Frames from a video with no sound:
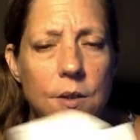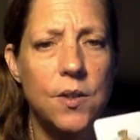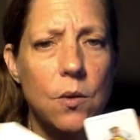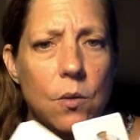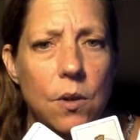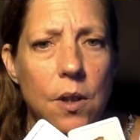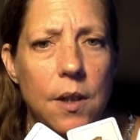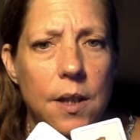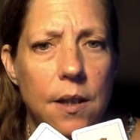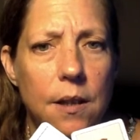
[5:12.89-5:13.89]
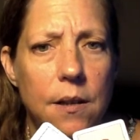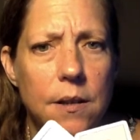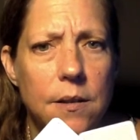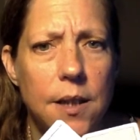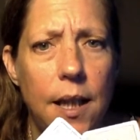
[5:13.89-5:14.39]
So the
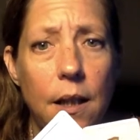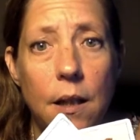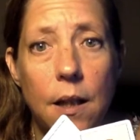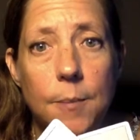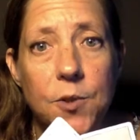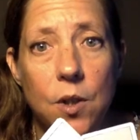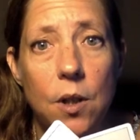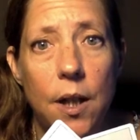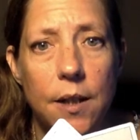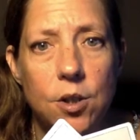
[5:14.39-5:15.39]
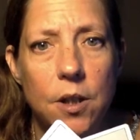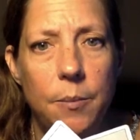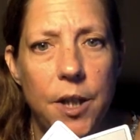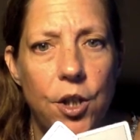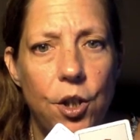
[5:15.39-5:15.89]
King of Cups could
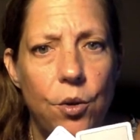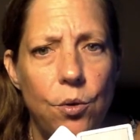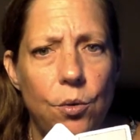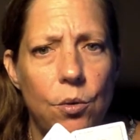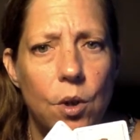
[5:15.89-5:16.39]
actually be you.